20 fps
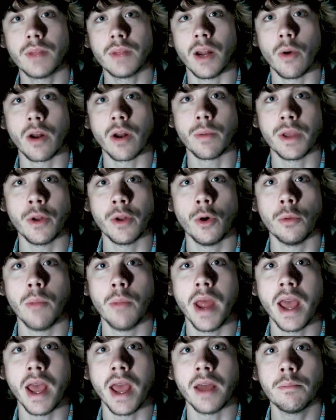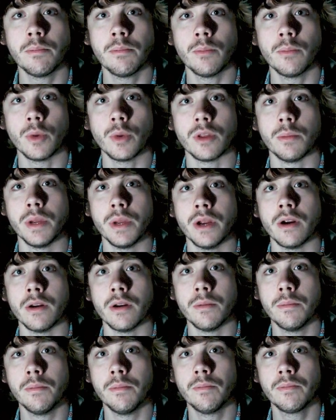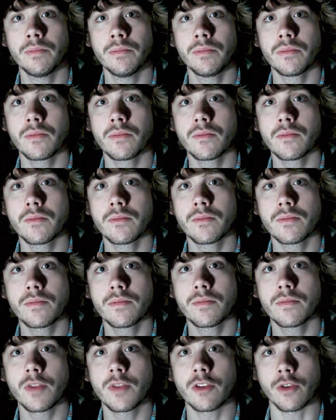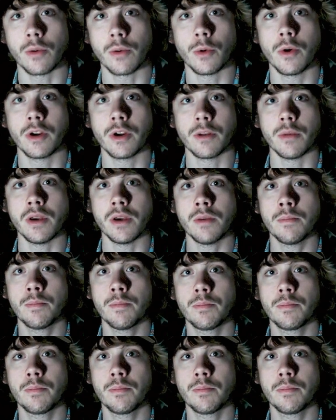and I want to be an old man with a beard. So I'm going to be.